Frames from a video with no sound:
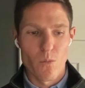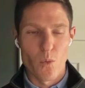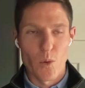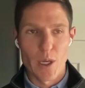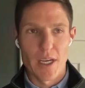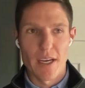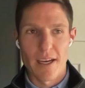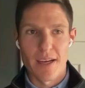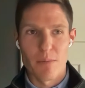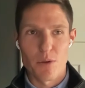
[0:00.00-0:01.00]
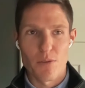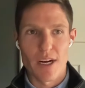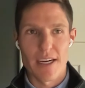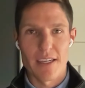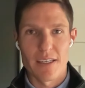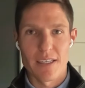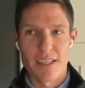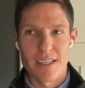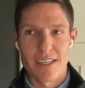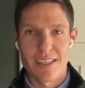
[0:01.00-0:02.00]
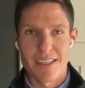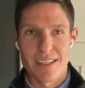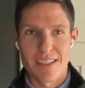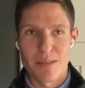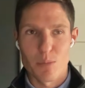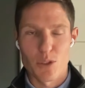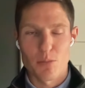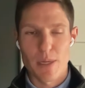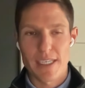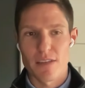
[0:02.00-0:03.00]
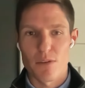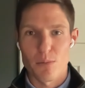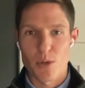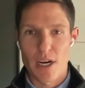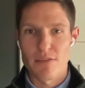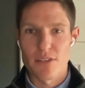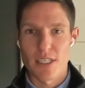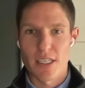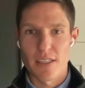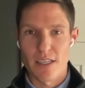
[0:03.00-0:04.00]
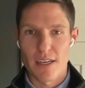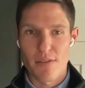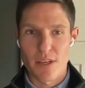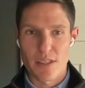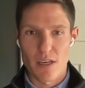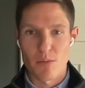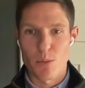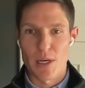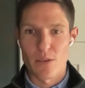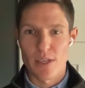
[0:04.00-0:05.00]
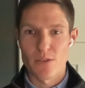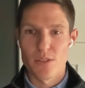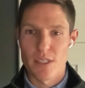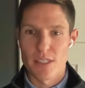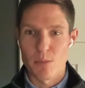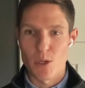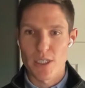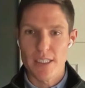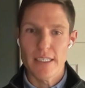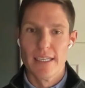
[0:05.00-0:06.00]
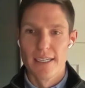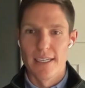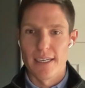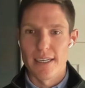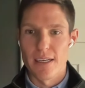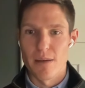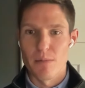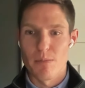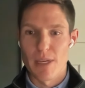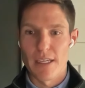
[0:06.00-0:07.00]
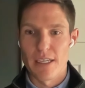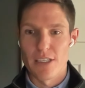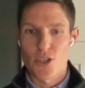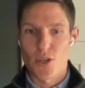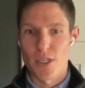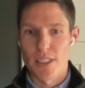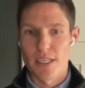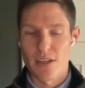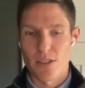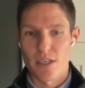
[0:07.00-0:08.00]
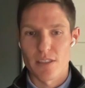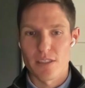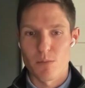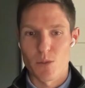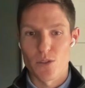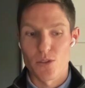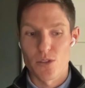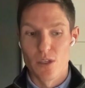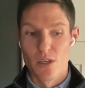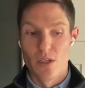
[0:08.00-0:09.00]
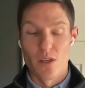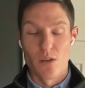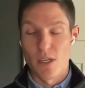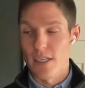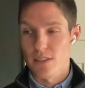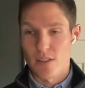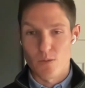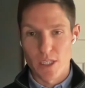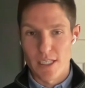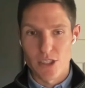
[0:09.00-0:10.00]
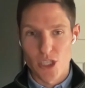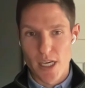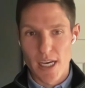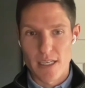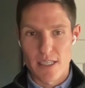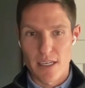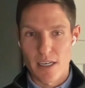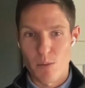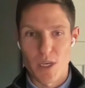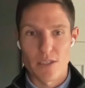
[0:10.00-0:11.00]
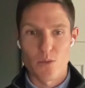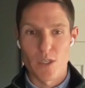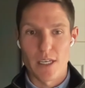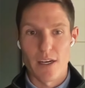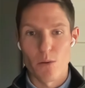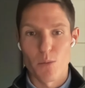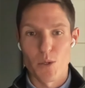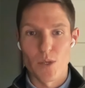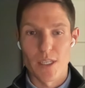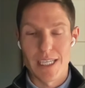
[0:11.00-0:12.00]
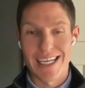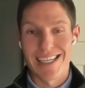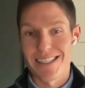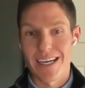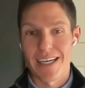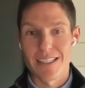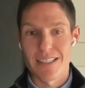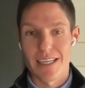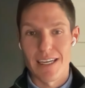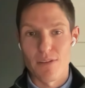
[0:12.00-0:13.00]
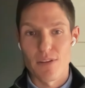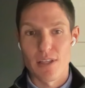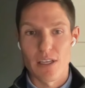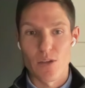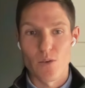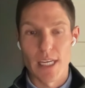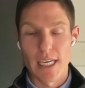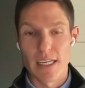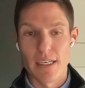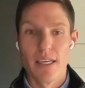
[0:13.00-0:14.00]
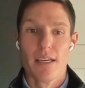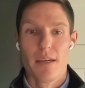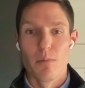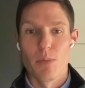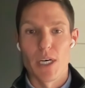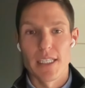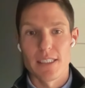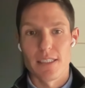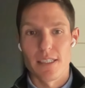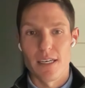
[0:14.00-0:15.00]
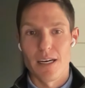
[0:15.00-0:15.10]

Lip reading: we provide a perspective on privacy that I think is unparalleled in the market, and ensuring that our customers, yes, we can get GA set up. Yes, we can help you get the insights and everything that you need. But